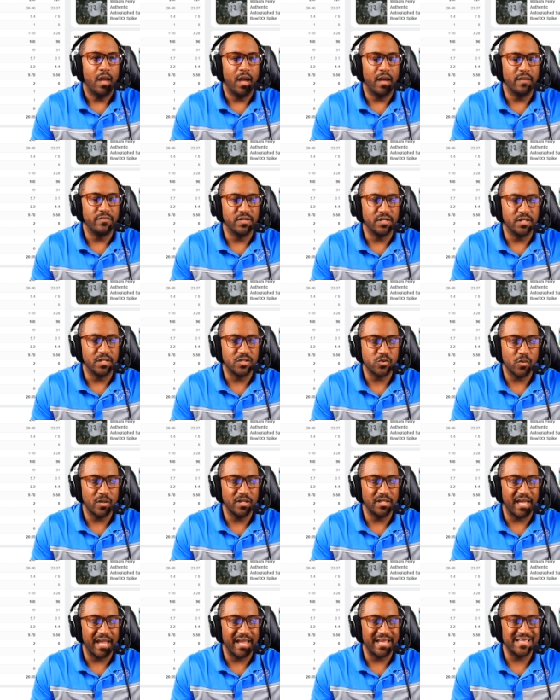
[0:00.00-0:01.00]
Uh, the
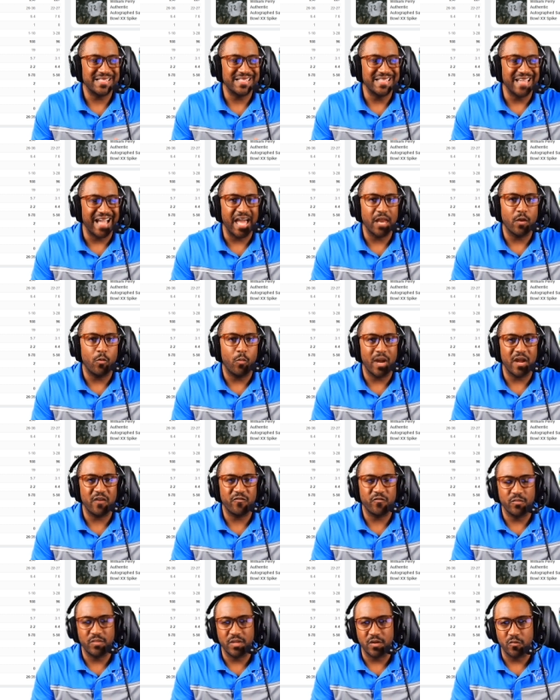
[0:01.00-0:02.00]
Detroit Lions got
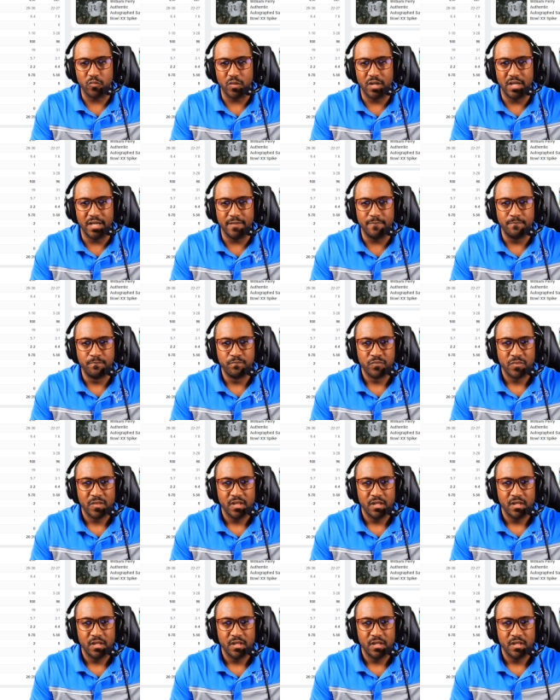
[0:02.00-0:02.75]
away from their run.